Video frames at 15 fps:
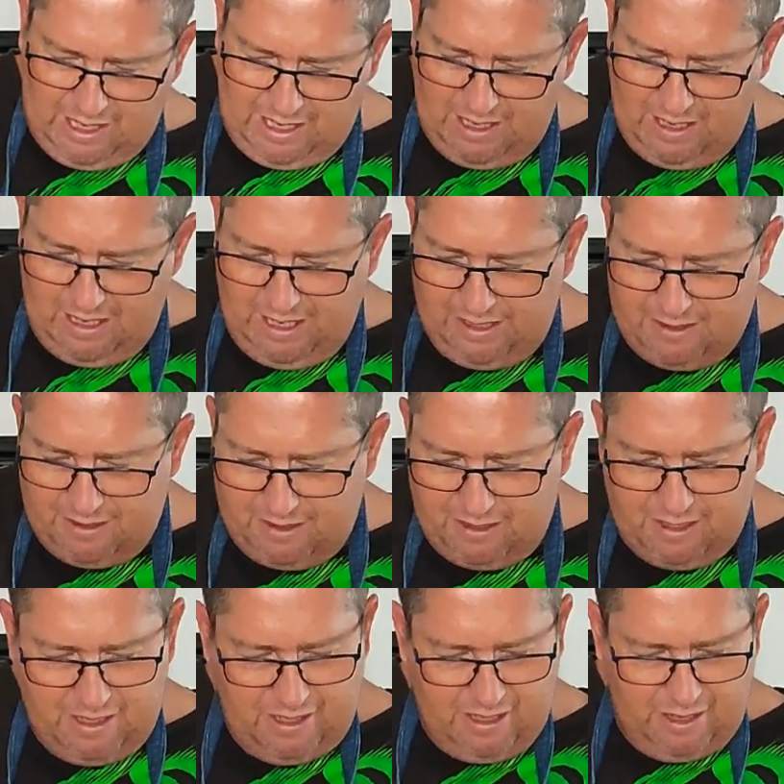And let's
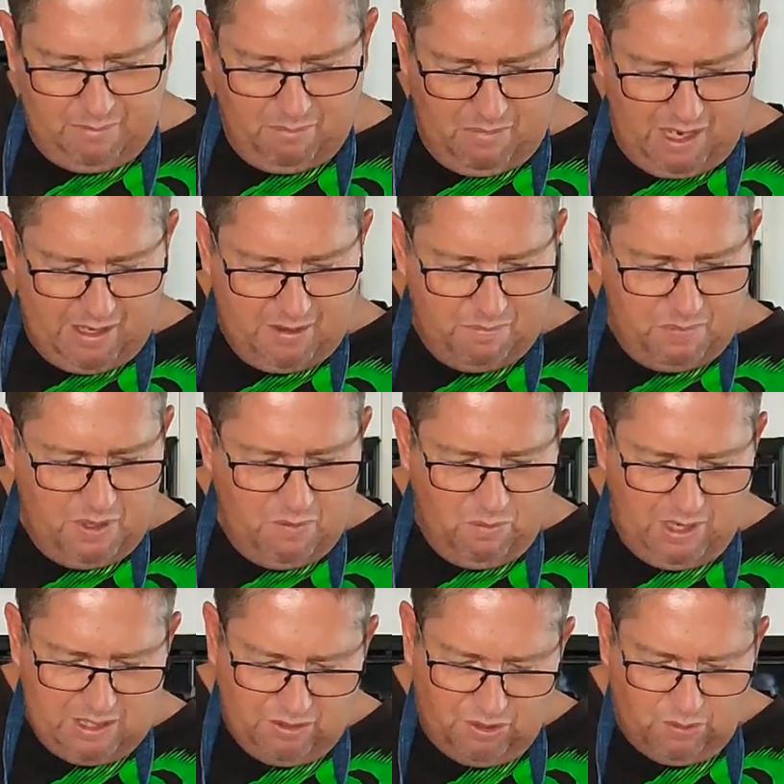see, there might be
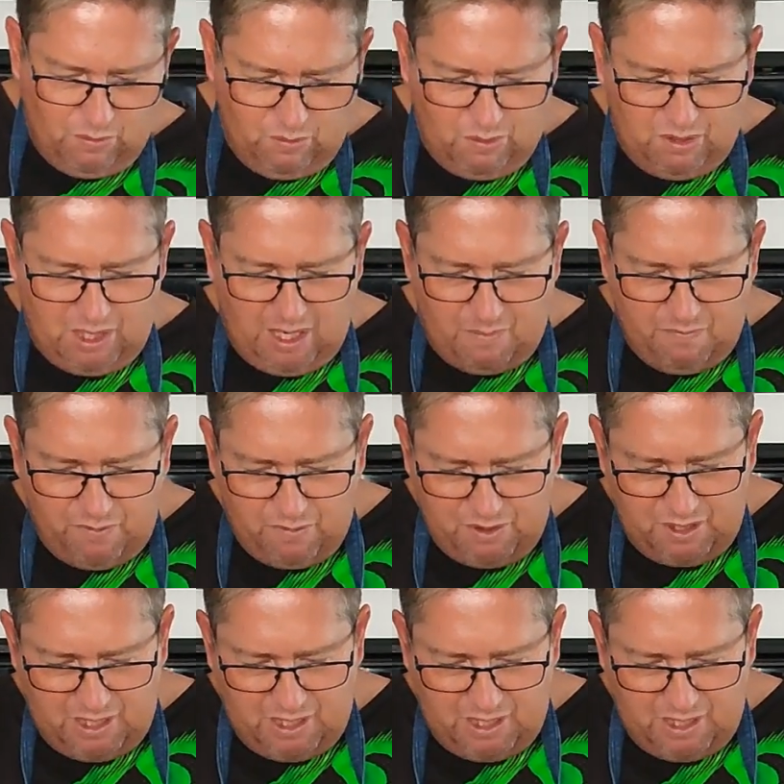one sauce up for